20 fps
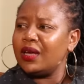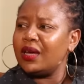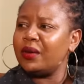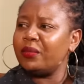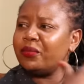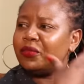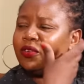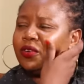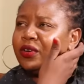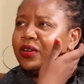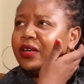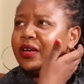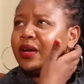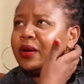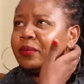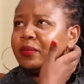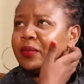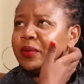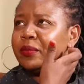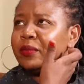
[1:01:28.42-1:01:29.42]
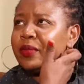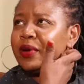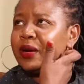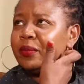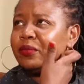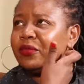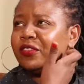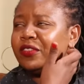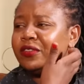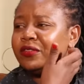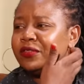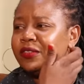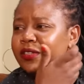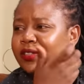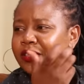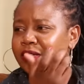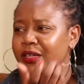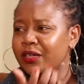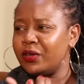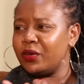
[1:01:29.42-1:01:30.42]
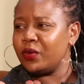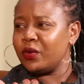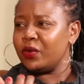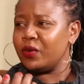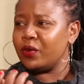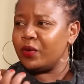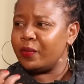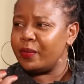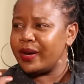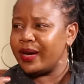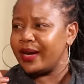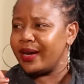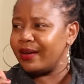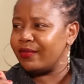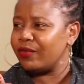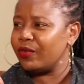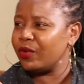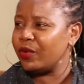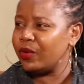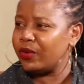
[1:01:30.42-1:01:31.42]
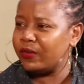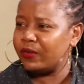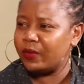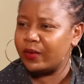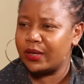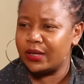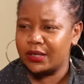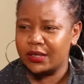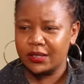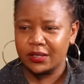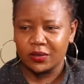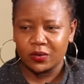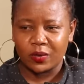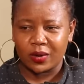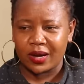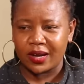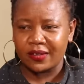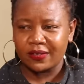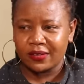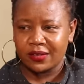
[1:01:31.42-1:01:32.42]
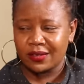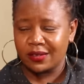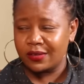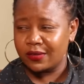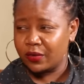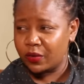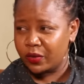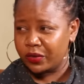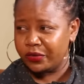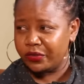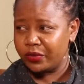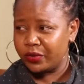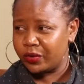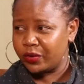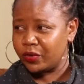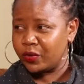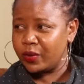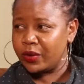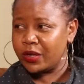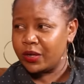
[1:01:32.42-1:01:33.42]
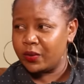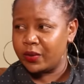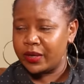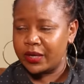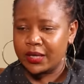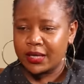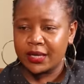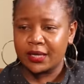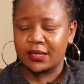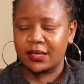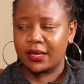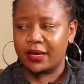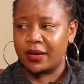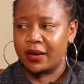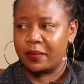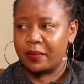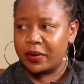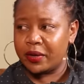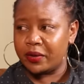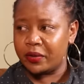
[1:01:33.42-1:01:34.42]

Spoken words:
I'm sorry, I'm shifting kidogo, but I've always wanted to ask this question to anyone that I come